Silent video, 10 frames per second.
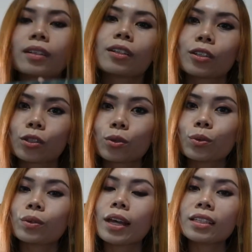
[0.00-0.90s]
So
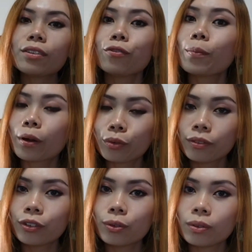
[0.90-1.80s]
that's it for my
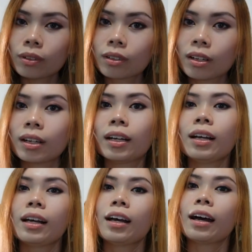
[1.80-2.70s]
review.
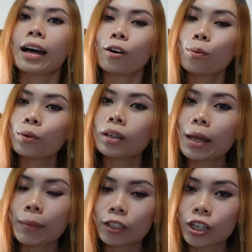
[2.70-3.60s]
Hope you like
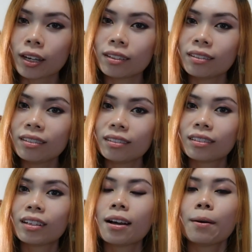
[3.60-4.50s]
my channel.
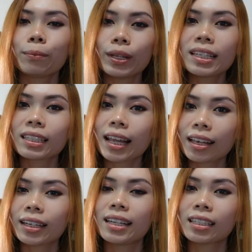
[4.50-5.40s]
Please like
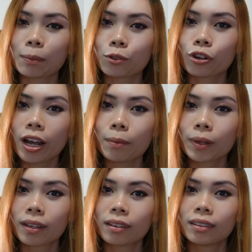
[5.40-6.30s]
and subscribe,
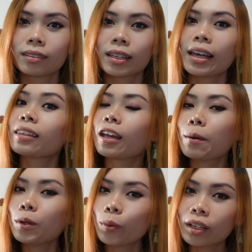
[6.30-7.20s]
and tell me
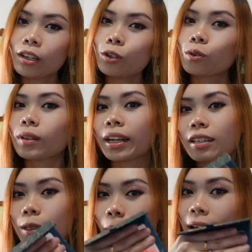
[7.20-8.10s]
whether you like this
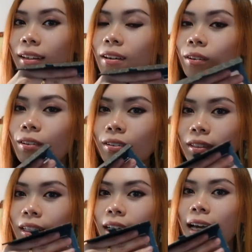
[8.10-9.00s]
palette or not.
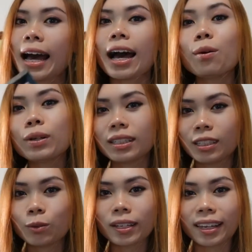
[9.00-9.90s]
I will see you
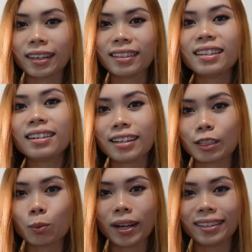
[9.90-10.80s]
again in the next
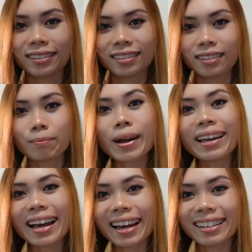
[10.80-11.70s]
one. Bye
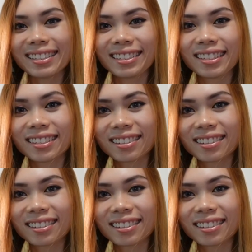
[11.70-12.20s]
guys!